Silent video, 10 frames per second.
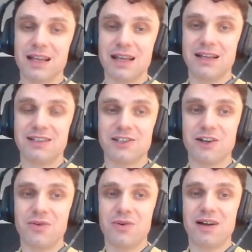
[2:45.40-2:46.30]

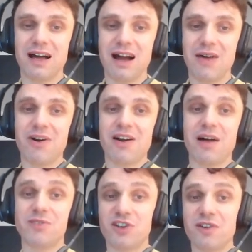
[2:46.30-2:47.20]
So our
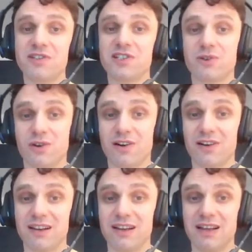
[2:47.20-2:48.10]
observed score
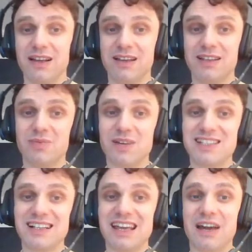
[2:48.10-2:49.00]
is
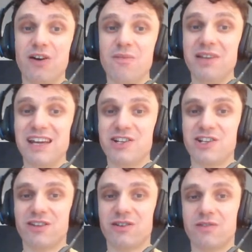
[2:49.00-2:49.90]
basically a combination
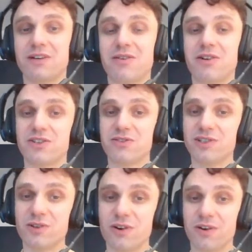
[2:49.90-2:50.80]
of our true
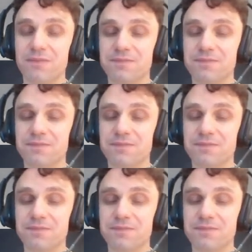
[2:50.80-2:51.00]
score